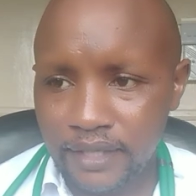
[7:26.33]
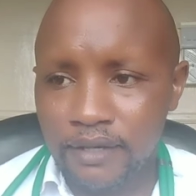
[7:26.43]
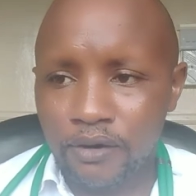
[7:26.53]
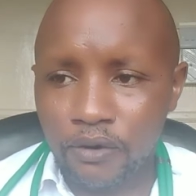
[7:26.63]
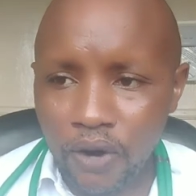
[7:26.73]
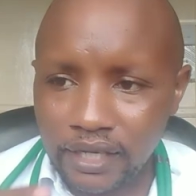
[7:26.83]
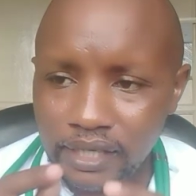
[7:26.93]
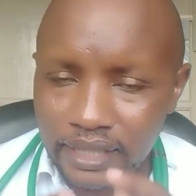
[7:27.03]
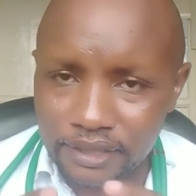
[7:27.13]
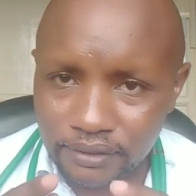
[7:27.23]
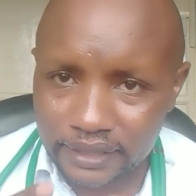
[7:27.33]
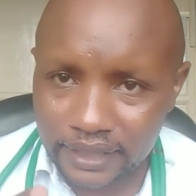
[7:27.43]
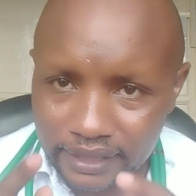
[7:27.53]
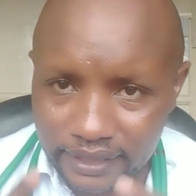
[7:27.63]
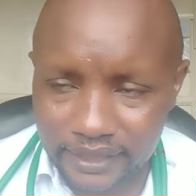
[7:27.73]
Coagulation
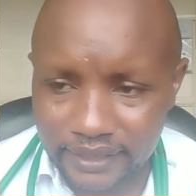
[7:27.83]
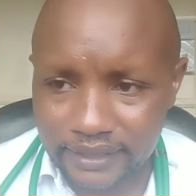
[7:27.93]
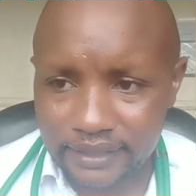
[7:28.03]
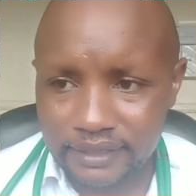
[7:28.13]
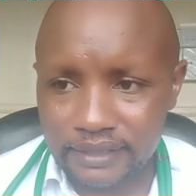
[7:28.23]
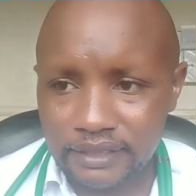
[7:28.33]
techniques